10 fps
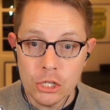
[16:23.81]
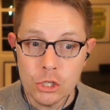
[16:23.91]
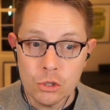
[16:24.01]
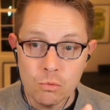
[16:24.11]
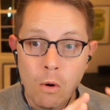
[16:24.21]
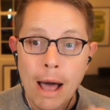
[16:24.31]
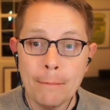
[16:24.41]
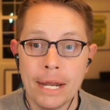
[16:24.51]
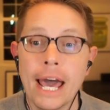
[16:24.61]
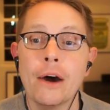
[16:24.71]
just
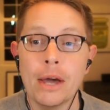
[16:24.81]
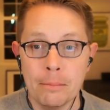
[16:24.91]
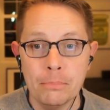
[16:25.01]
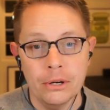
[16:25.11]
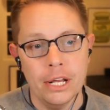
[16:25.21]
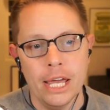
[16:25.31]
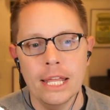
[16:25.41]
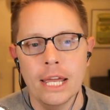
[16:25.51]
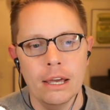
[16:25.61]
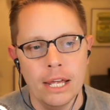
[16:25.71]
swap it out and put
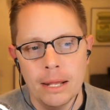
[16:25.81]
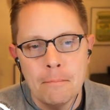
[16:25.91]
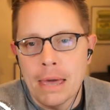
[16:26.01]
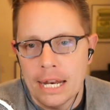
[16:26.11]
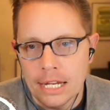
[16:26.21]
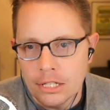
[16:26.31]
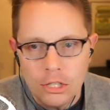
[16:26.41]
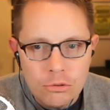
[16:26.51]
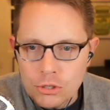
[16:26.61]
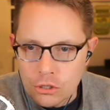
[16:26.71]
an embedded
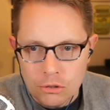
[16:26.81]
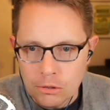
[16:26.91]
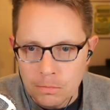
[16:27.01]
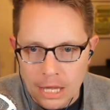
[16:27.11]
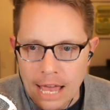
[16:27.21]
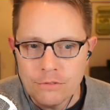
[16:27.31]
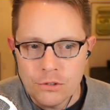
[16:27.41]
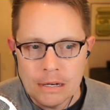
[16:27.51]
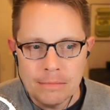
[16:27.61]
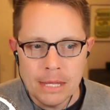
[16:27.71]
YouTube live
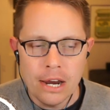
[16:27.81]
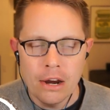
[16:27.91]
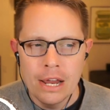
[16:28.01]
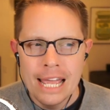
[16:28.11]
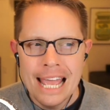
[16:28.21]
stream there.